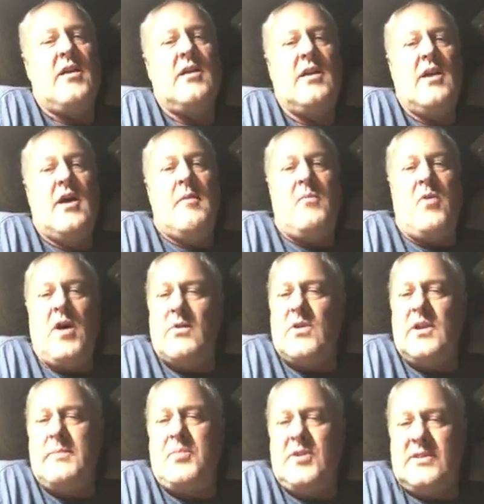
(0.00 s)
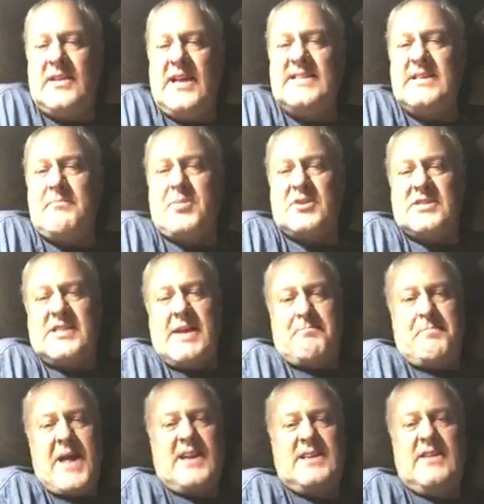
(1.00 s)
hey, this is complete. You're in
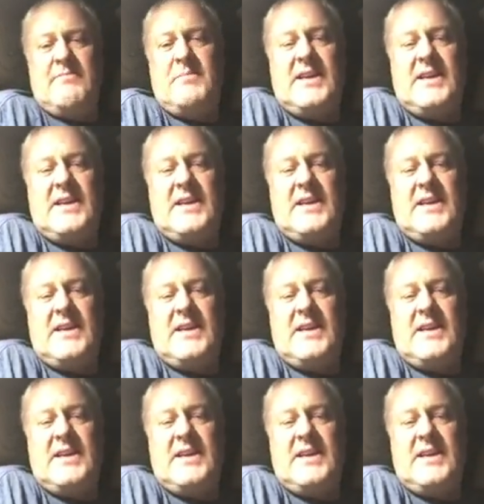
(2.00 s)
compliance.